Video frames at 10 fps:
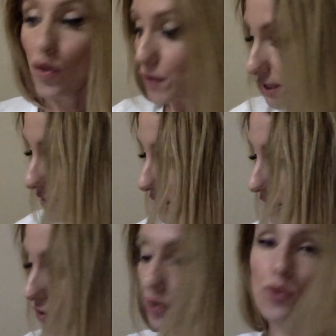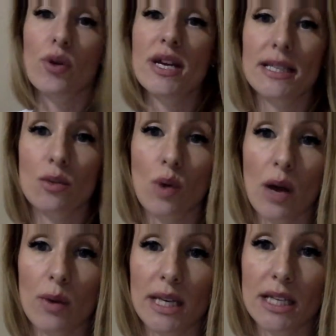this is another reason
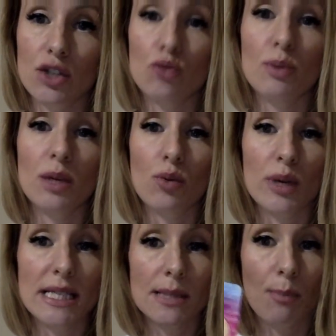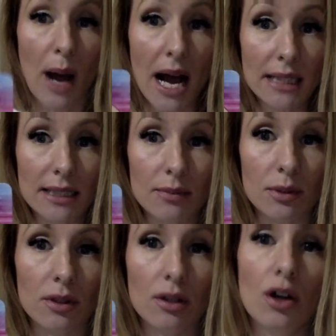why we need to be
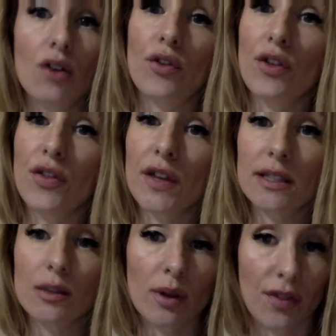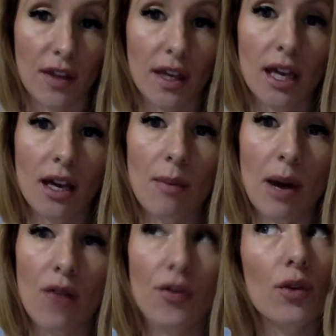responsible for the things that we're thinking
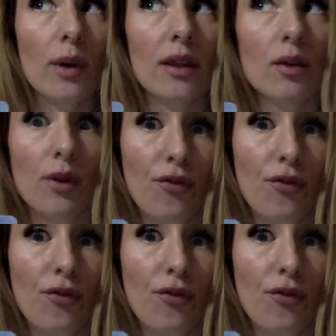about, for the way that we're